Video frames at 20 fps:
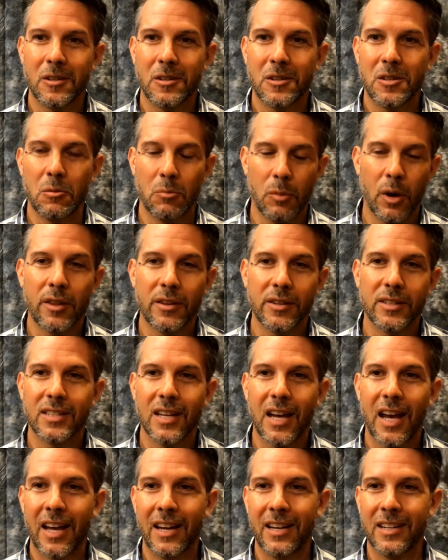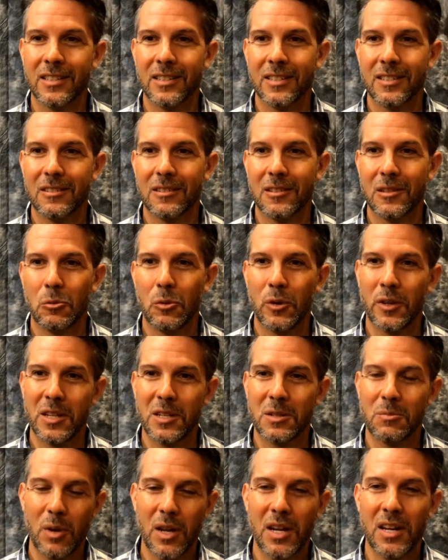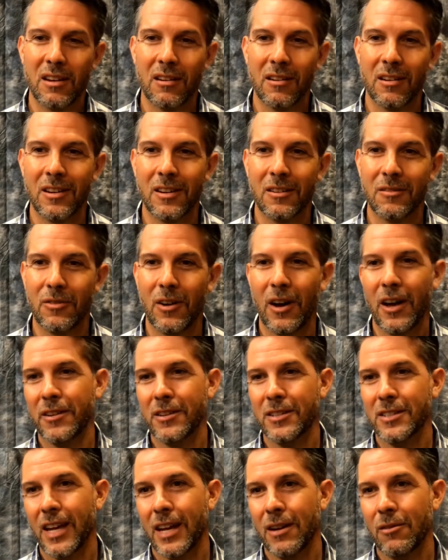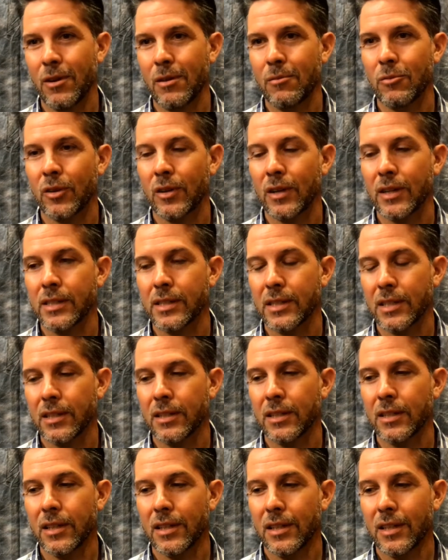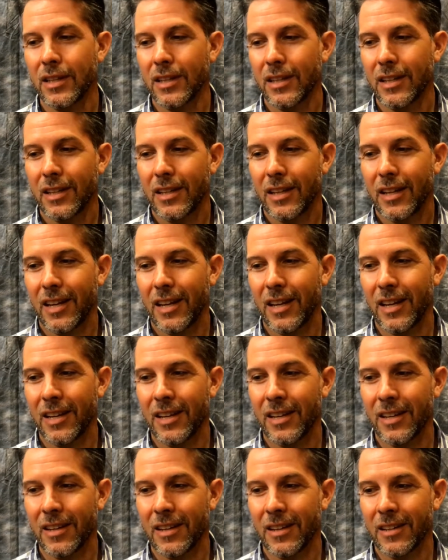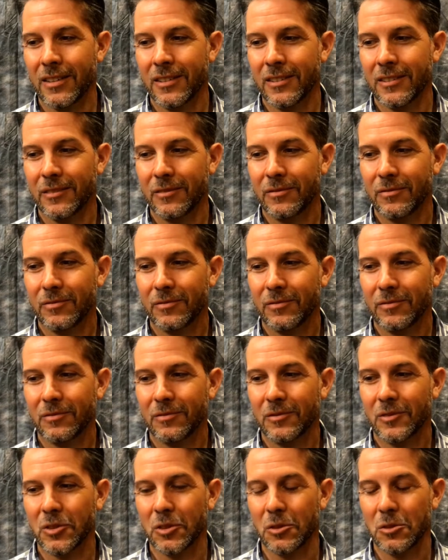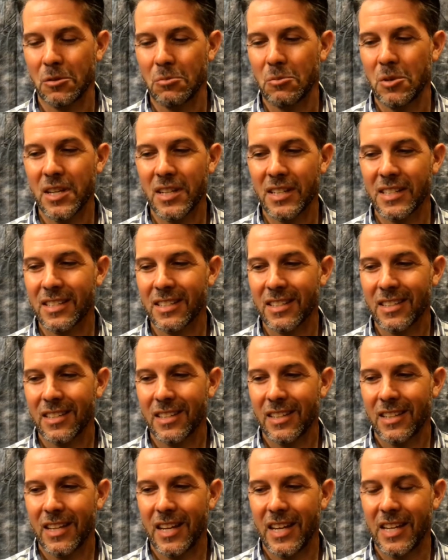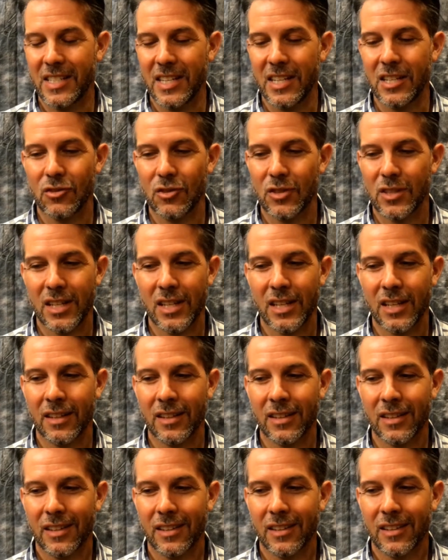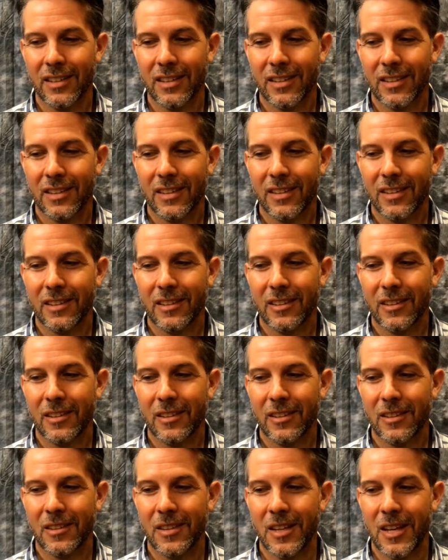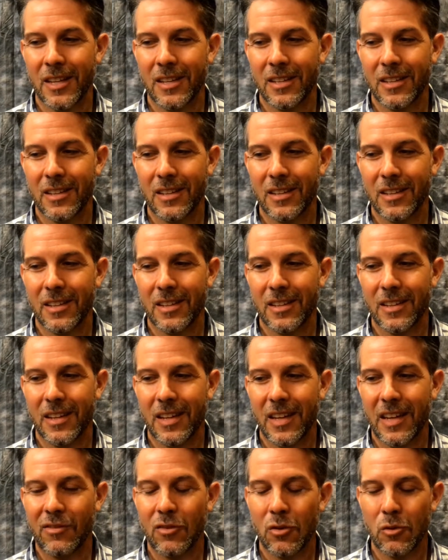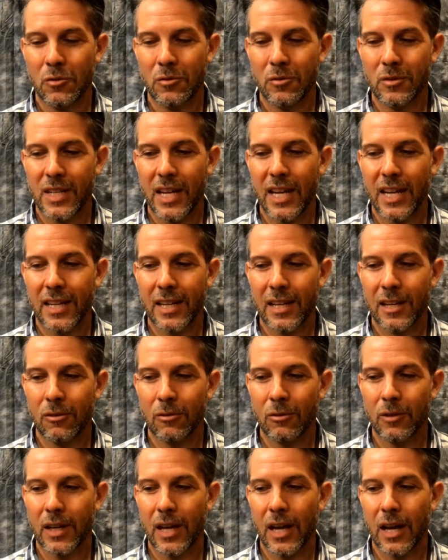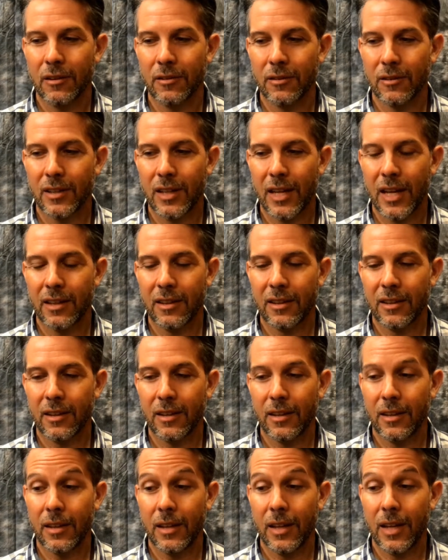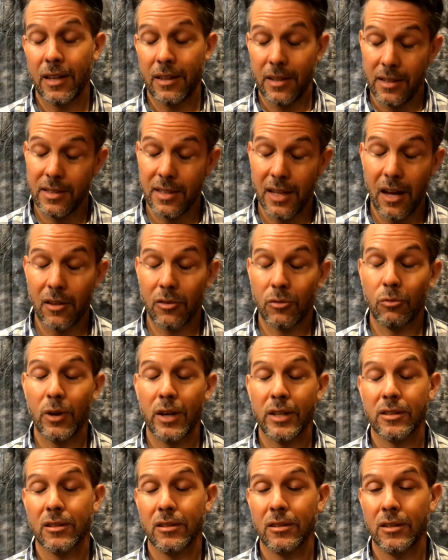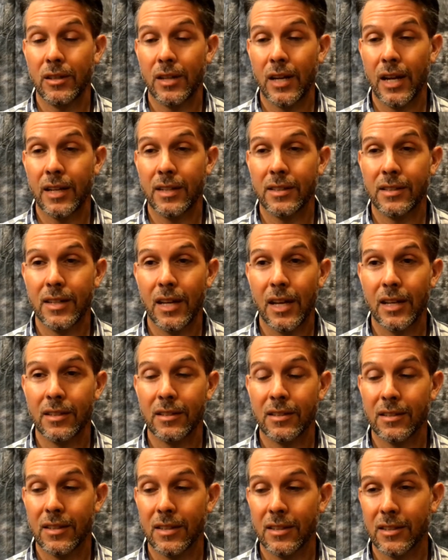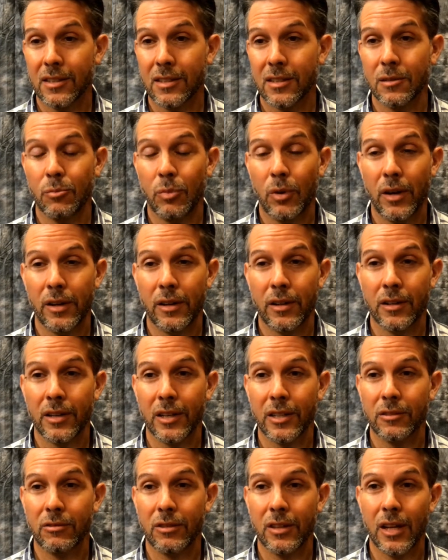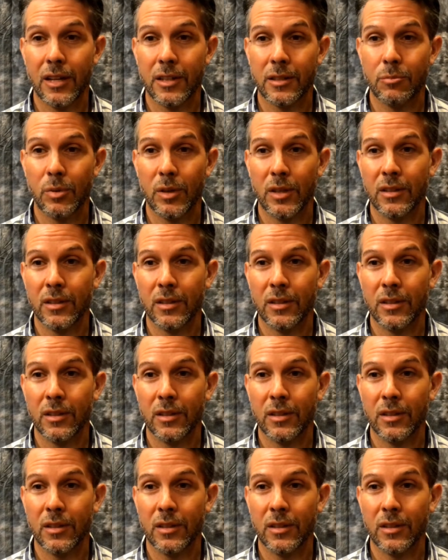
mother's side is the one that's been here, and your father's side are immigrants, and so to me it's interesting that even taking into account that in the southwestern United States, this is the part of the country that has